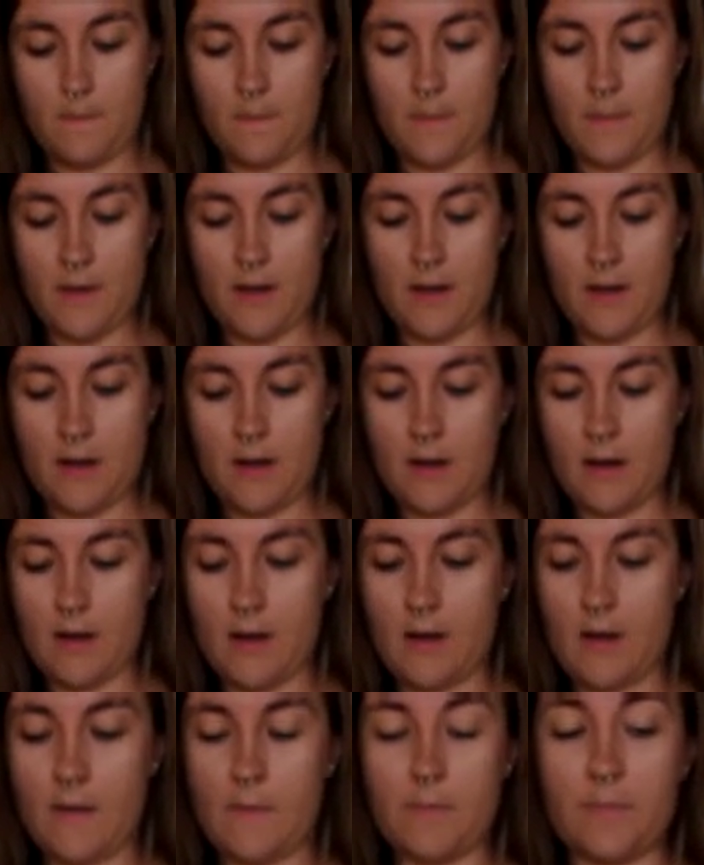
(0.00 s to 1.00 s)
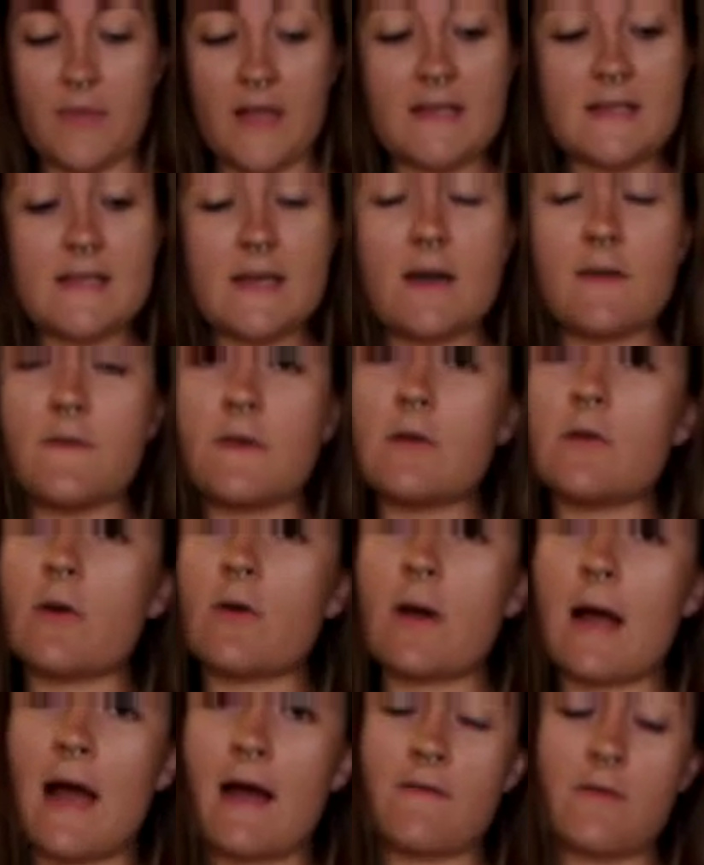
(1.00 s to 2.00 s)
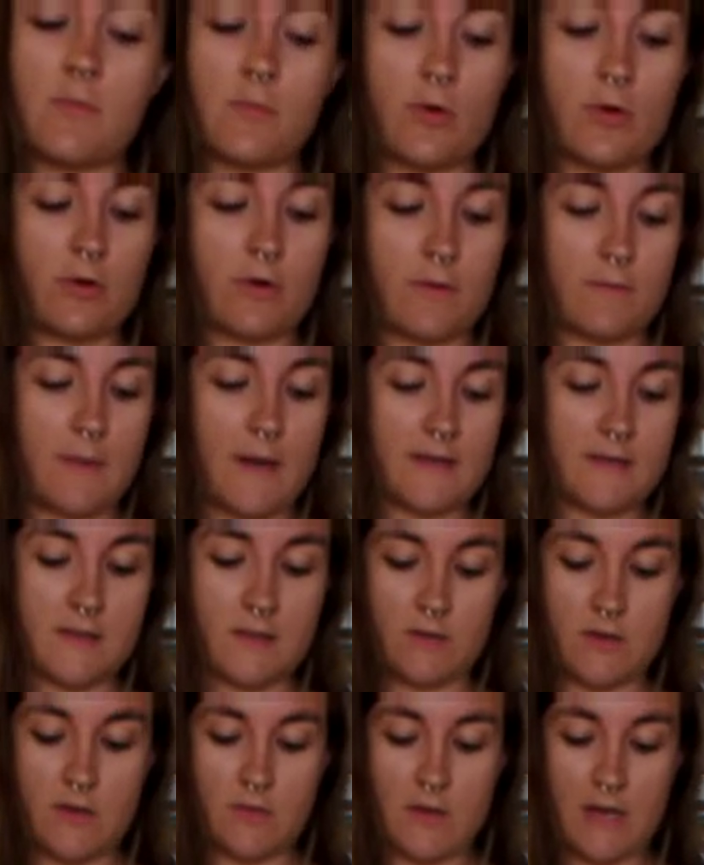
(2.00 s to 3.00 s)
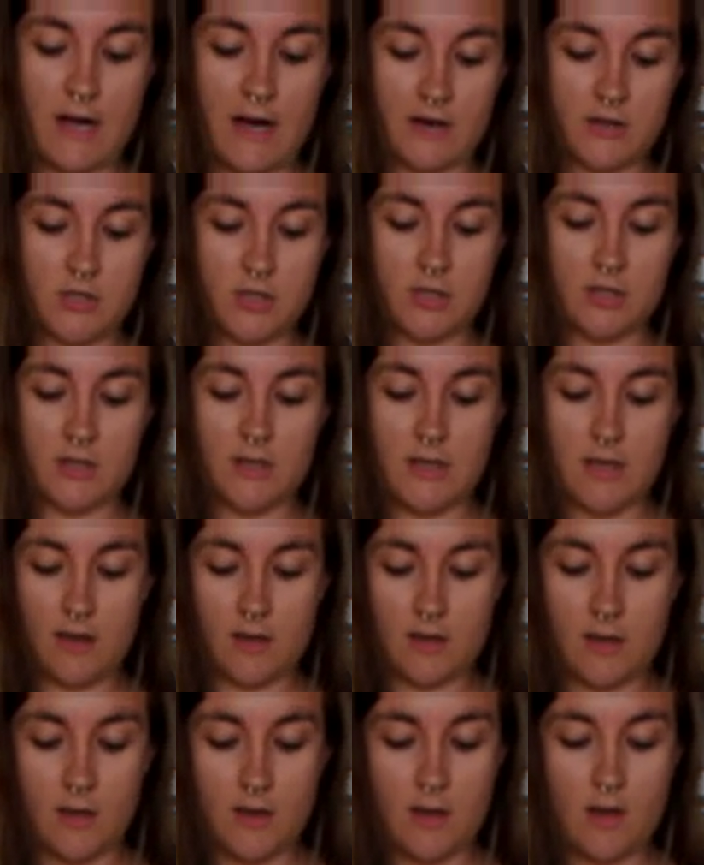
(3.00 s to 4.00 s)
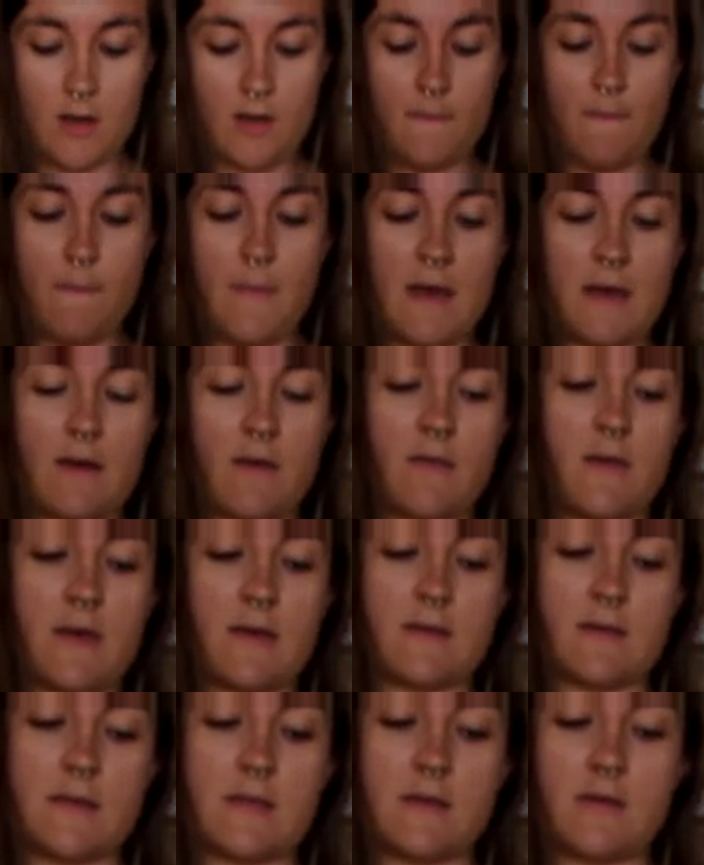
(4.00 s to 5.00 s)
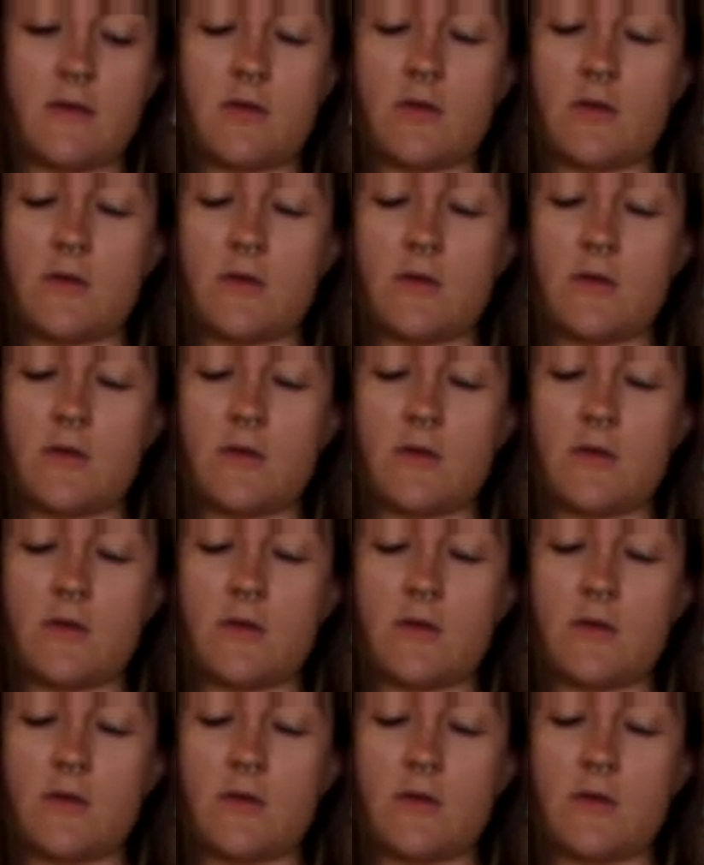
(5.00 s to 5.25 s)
But that said, if you don't have a mortar and pestle, you can actually make this